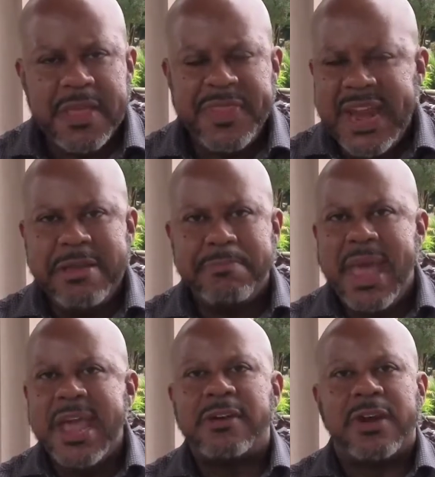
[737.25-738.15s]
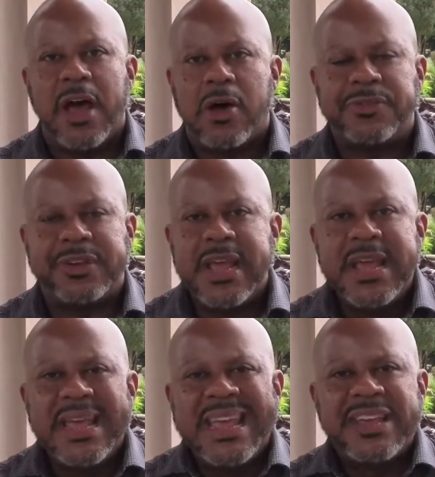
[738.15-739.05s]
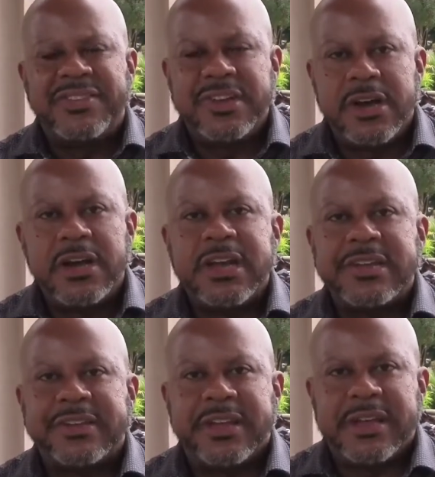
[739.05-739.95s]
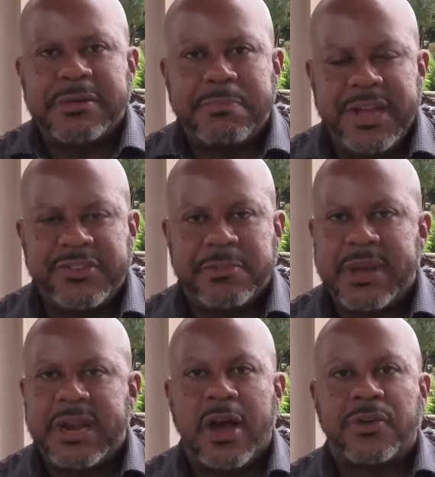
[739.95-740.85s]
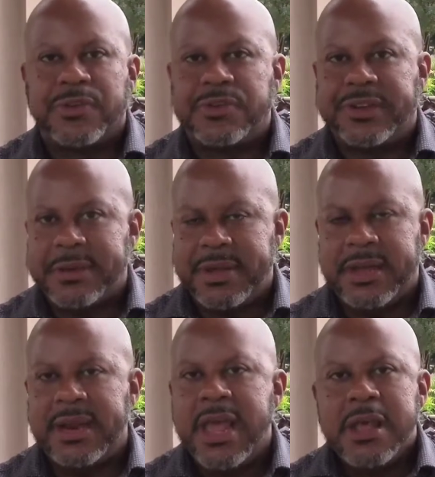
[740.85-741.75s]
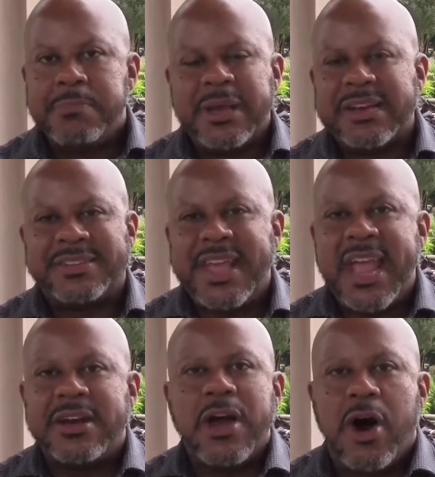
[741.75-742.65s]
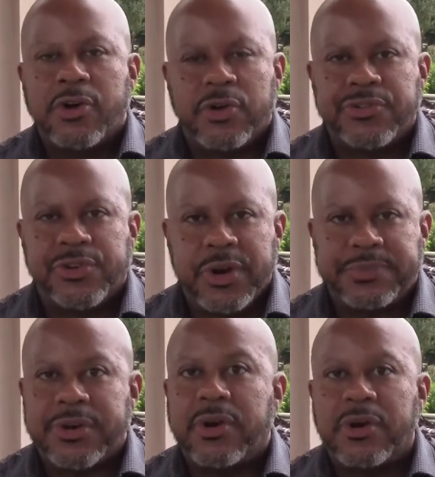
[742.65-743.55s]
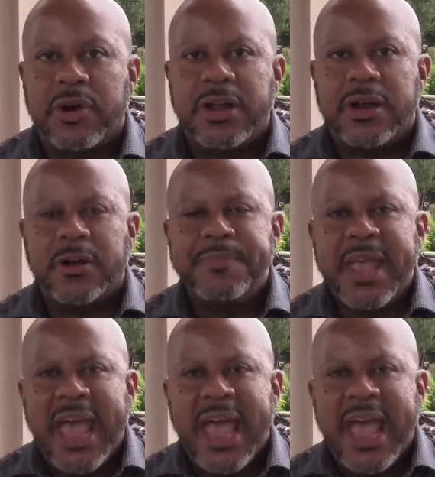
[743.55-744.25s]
that he may have lost his youngest son, Benjamin, and also Simeon, because they had gone on trips earlier,